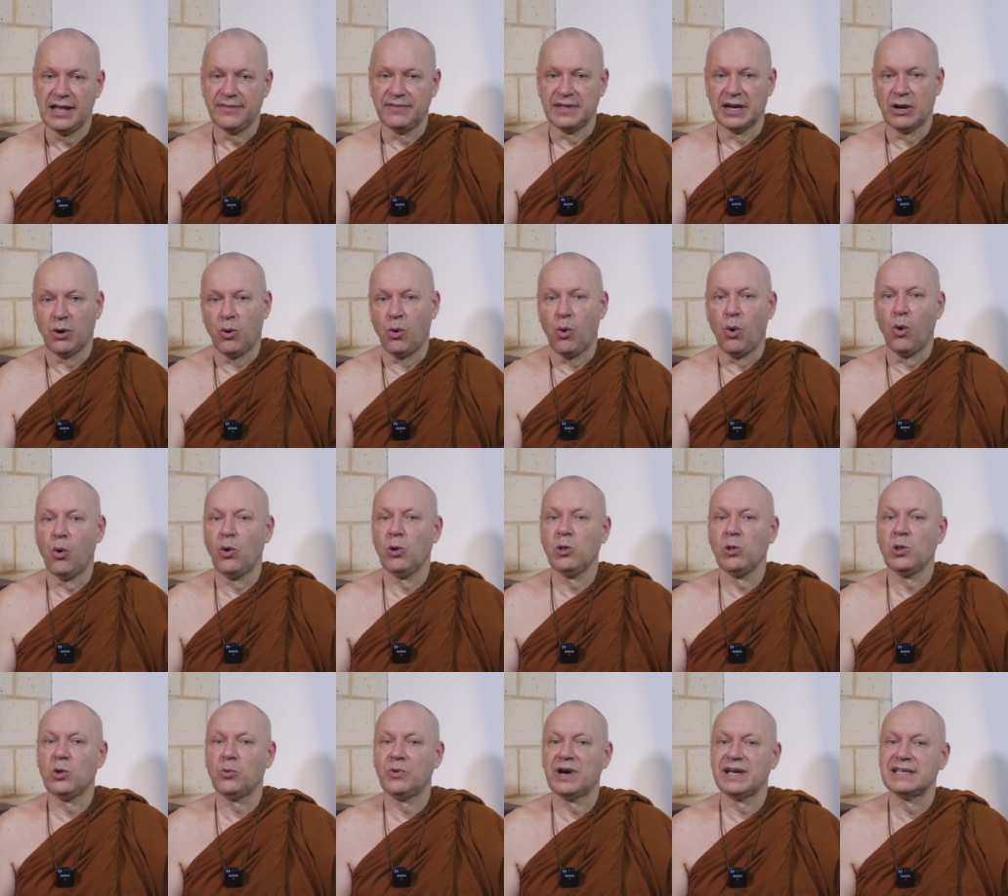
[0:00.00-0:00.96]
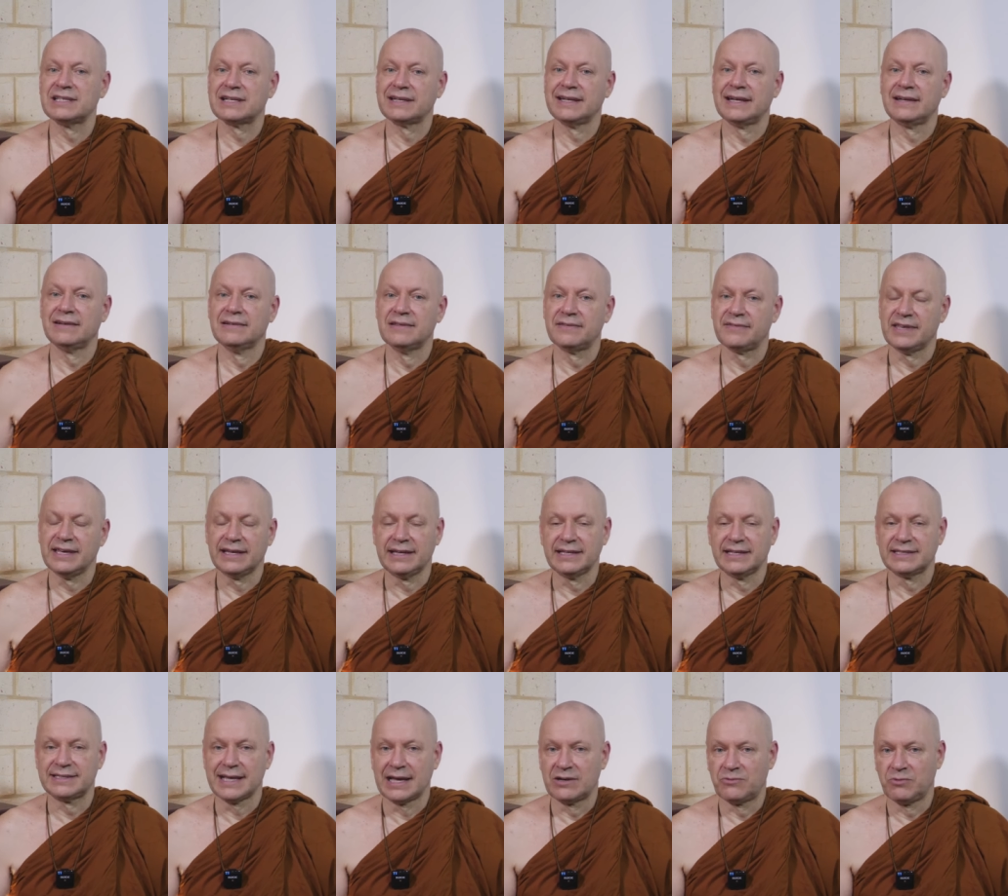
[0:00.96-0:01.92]
there are always little
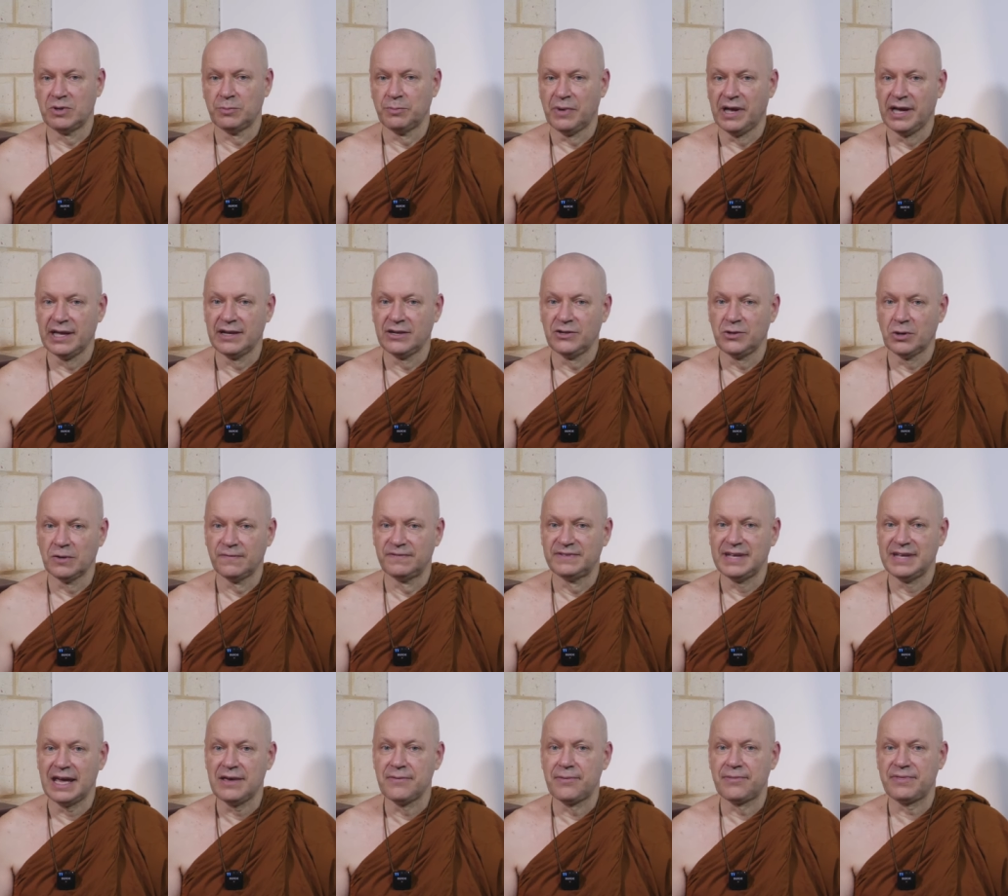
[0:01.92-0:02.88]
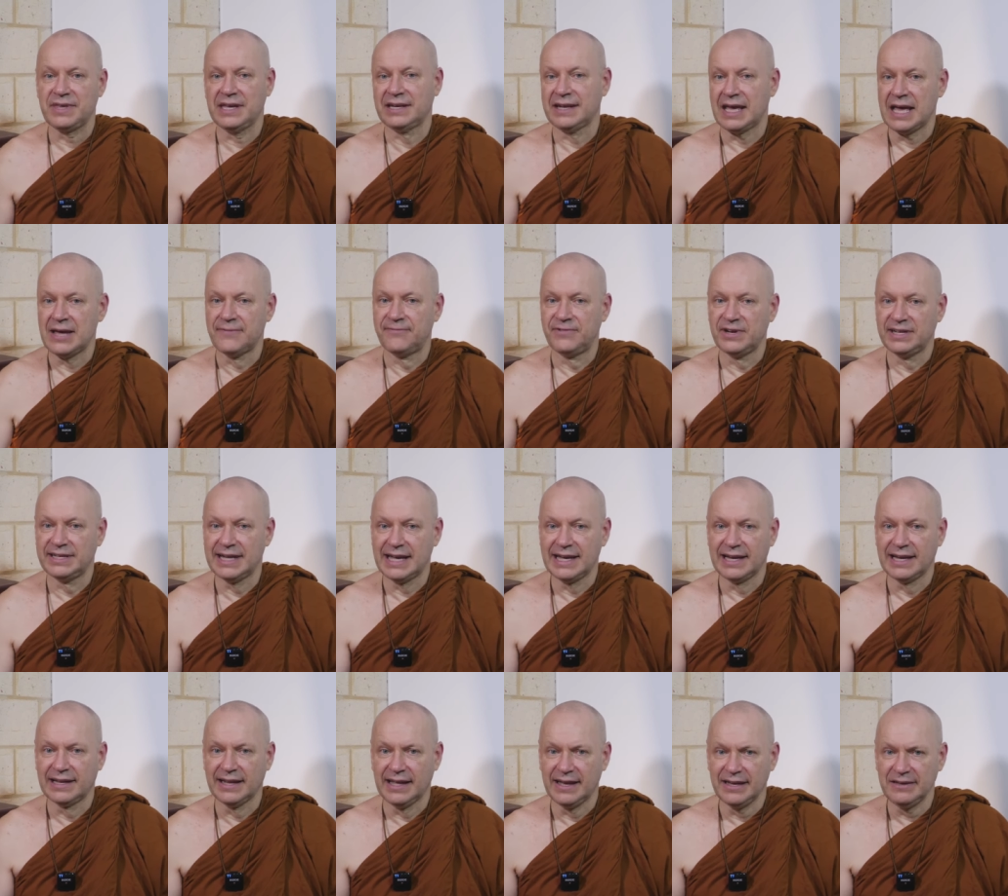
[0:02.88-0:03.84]
things that remind you of death in
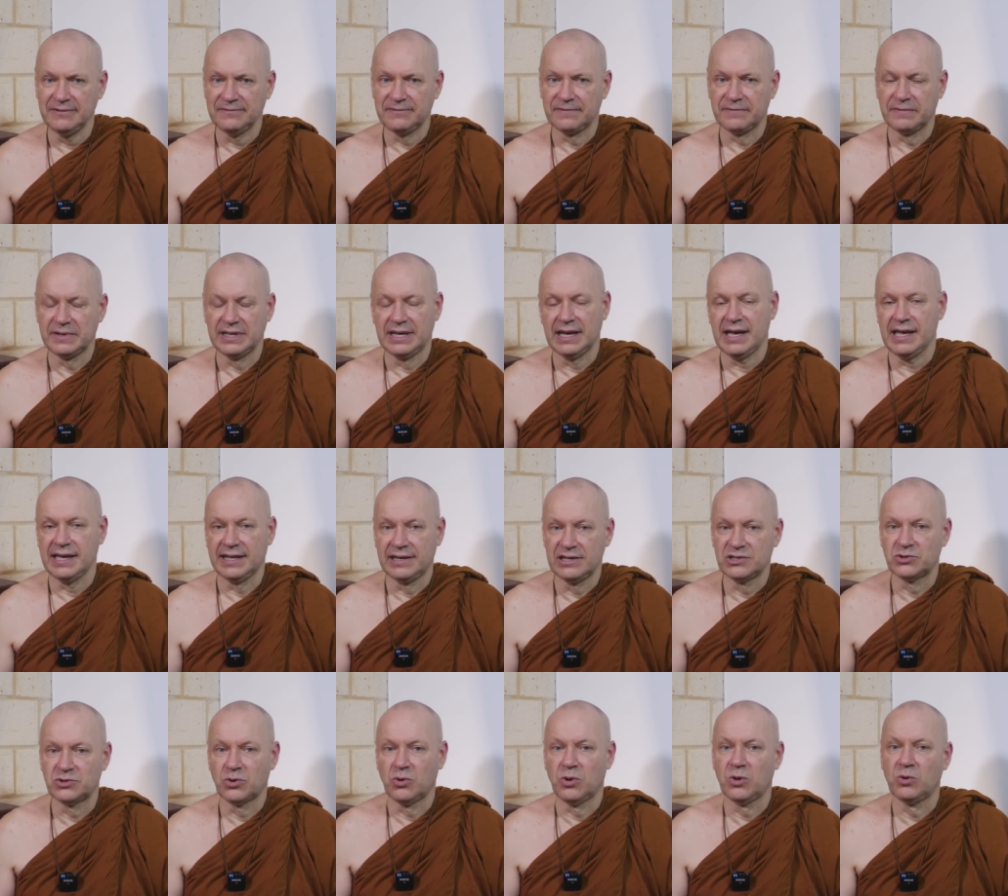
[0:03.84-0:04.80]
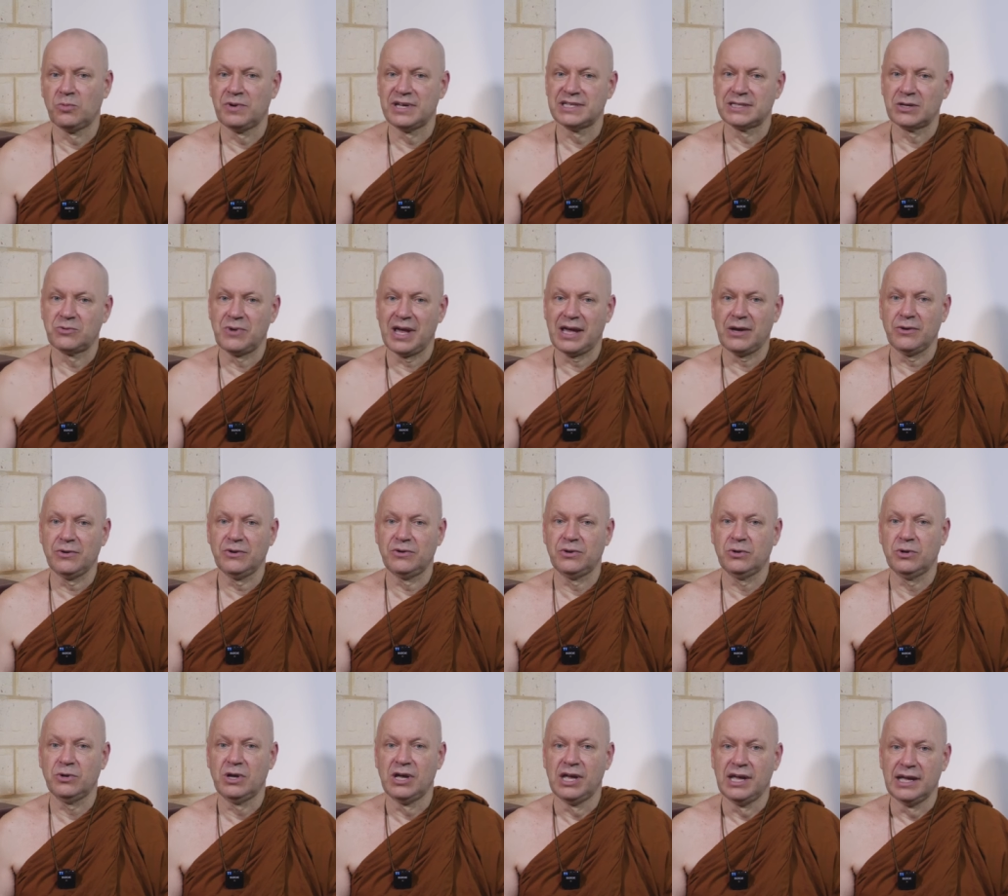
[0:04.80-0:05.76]
everyday life. Yeah, it is always around
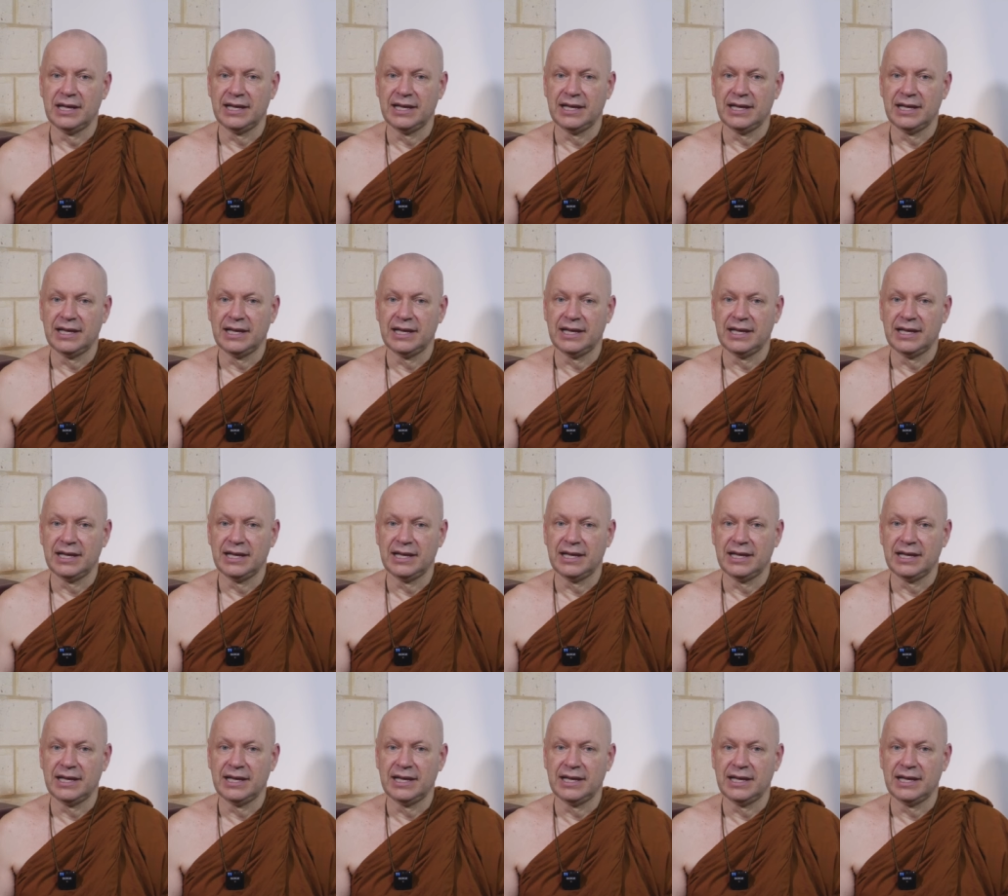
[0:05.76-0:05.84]
you.